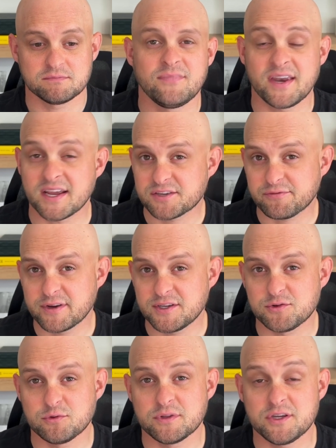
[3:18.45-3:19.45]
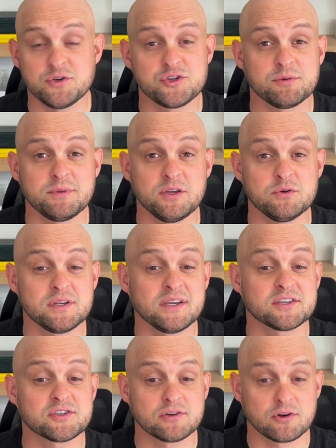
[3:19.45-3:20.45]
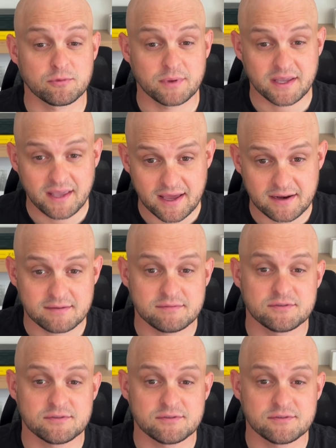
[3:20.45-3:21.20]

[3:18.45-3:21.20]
The next free tool that you should be using is Termageddon.